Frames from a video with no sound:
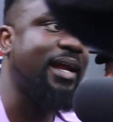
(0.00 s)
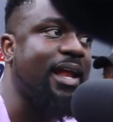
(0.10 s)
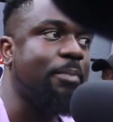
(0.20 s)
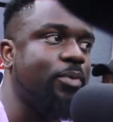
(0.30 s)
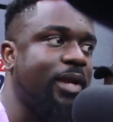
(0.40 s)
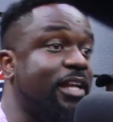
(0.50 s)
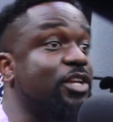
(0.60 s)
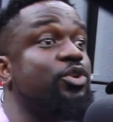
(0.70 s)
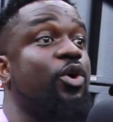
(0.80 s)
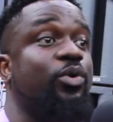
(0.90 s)
at that point, I
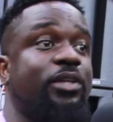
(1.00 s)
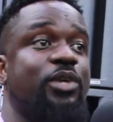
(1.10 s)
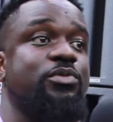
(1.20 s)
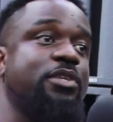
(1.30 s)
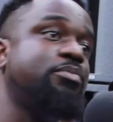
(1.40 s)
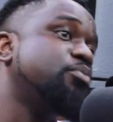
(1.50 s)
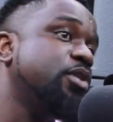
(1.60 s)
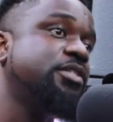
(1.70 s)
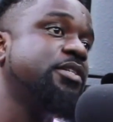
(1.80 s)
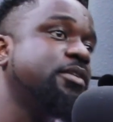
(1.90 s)
didn't know that it was a
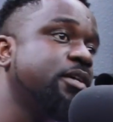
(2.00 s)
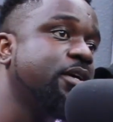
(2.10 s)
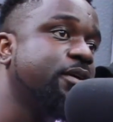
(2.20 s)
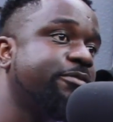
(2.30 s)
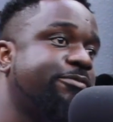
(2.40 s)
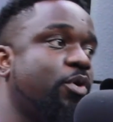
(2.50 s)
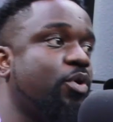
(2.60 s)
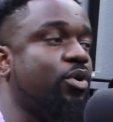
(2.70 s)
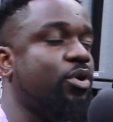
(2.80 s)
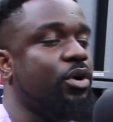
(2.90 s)
preparation
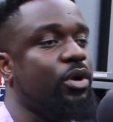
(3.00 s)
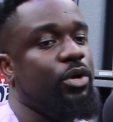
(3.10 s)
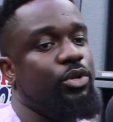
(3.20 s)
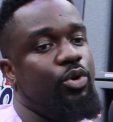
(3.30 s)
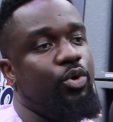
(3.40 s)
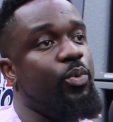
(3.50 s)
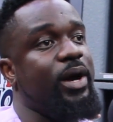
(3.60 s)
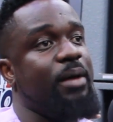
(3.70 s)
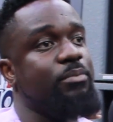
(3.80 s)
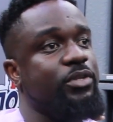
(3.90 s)
for, you know, who
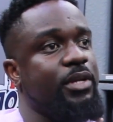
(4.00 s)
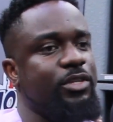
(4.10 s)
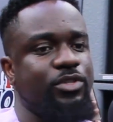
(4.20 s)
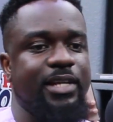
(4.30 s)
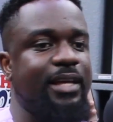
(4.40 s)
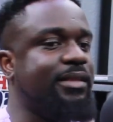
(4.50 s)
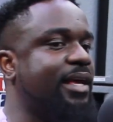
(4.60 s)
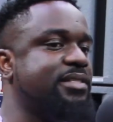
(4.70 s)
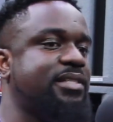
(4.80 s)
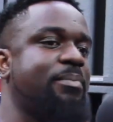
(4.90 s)
I am today, to say
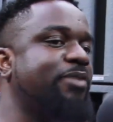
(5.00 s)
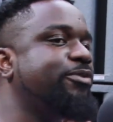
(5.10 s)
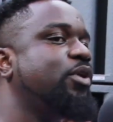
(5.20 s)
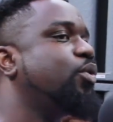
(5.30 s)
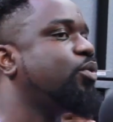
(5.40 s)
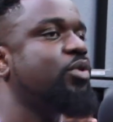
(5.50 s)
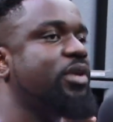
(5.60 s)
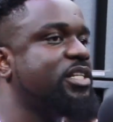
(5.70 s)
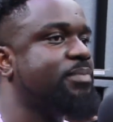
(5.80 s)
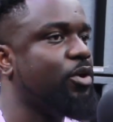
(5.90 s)
things that my fellow
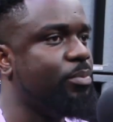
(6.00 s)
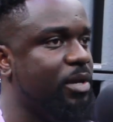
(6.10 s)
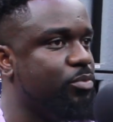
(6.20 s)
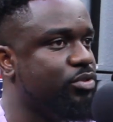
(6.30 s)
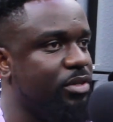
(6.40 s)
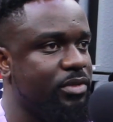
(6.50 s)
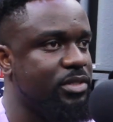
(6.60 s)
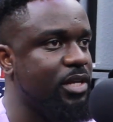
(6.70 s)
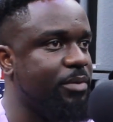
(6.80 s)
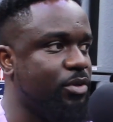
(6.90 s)
colleagues might not be able to even
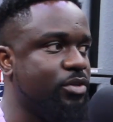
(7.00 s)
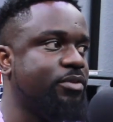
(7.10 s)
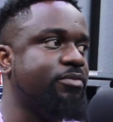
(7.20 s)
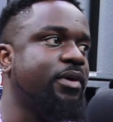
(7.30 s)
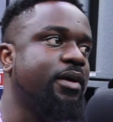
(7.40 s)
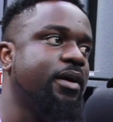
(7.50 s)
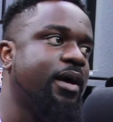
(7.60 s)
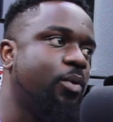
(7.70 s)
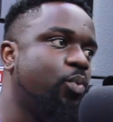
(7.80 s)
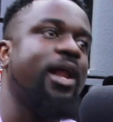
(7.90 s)
say because of
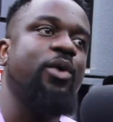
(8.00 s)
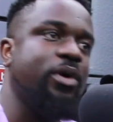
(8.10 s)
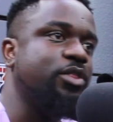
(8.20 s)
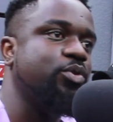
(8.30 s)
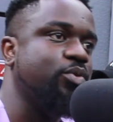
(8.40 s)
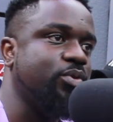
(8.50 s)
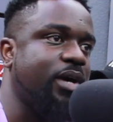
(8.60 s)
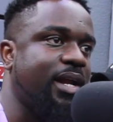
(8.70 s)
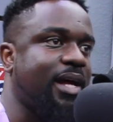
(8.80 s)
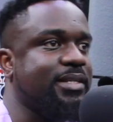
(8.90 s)
what I went through
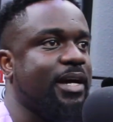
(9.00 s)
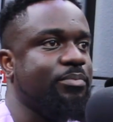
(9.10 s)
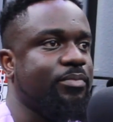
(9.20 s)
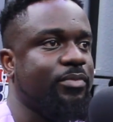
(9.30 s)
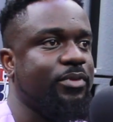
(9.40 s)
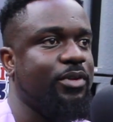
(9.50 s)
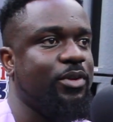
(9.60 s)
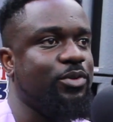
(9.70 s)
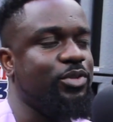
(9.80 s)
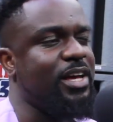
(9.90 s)
at that time. You
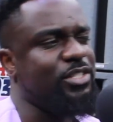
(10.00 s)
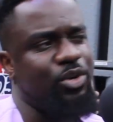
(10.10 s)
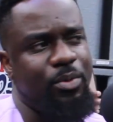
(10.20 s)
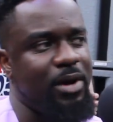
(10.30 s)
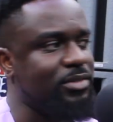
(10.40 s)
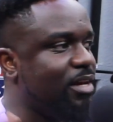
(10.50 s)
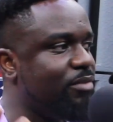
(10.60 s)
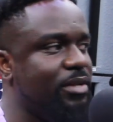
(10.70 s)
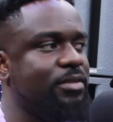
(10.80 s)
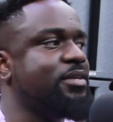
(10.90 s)
know, so Mile
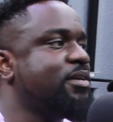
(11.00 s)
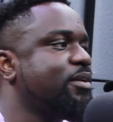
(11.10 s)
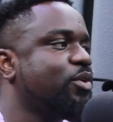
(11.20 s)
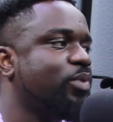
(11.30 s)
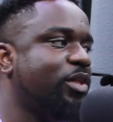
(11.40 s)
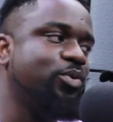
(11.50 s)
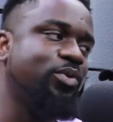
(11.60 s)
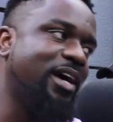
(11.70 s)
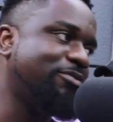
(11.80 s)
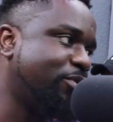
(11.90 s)
7 went
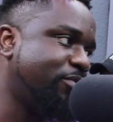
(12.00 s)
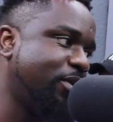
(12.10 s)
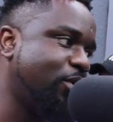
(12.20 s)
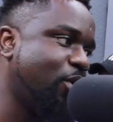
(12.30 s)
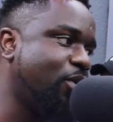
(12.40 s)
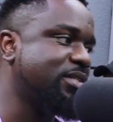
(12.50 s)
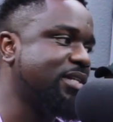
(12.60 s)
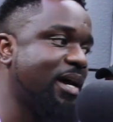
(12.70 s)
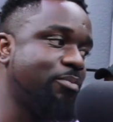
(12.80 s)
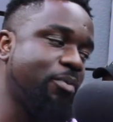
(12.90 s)
through that for a very long
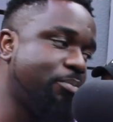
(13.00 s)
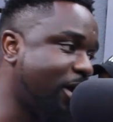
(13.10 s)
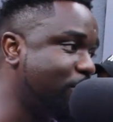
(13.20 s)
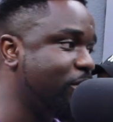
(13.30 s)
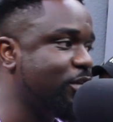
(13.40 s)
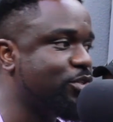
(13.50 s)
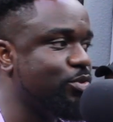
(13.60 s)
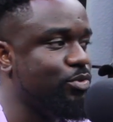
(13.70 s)
time, from primary to